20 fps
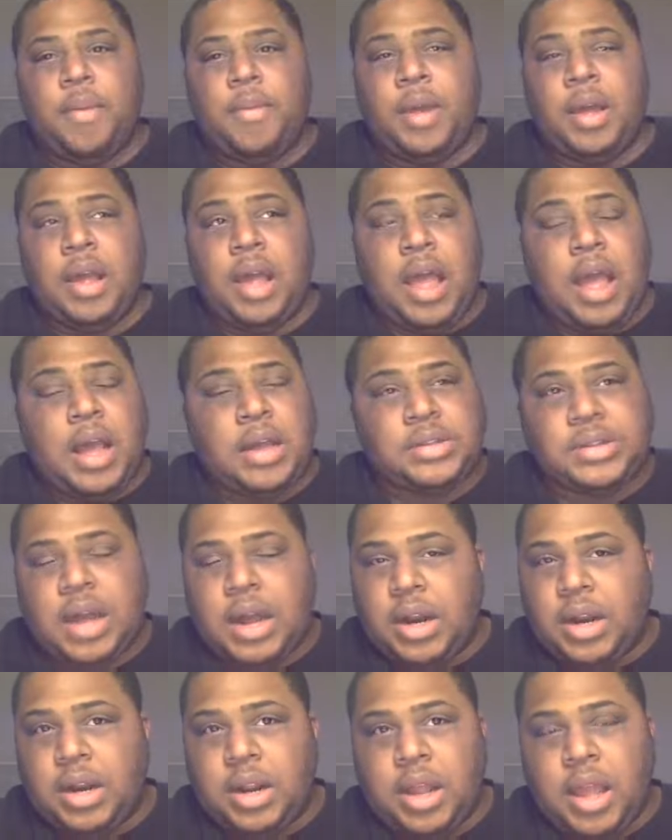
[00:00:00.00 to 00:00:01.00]
it has
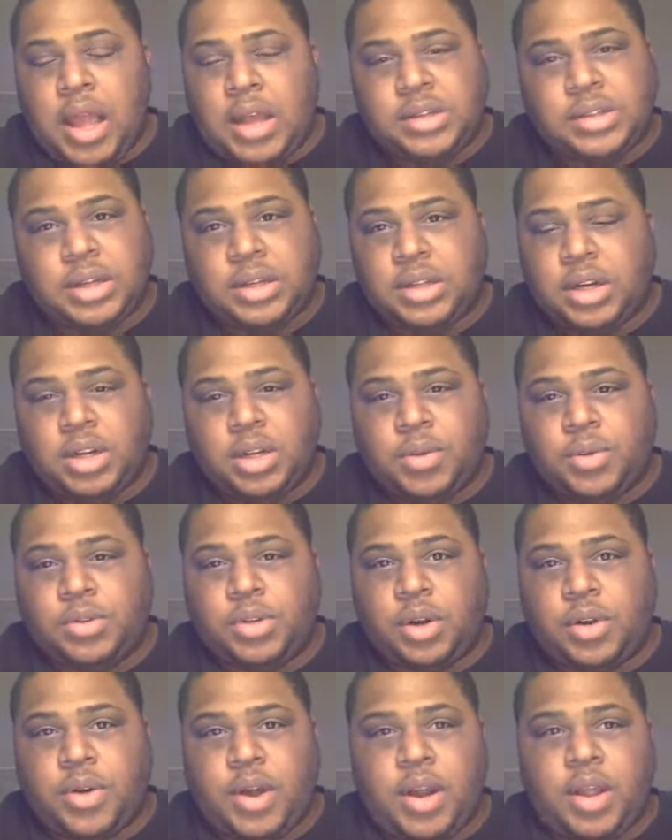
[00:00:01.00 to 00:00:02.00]
nothing to do with
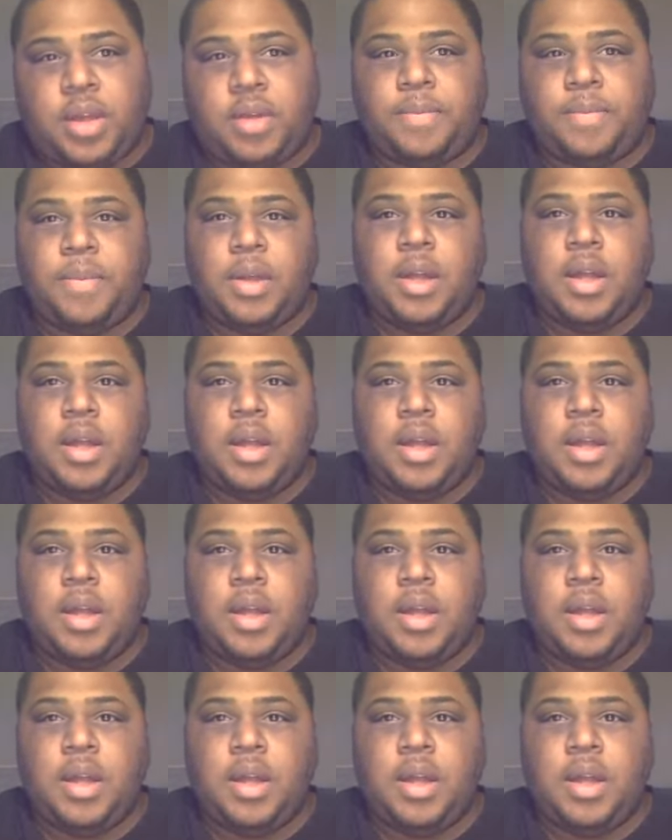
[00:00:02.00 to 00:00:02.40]
your credit.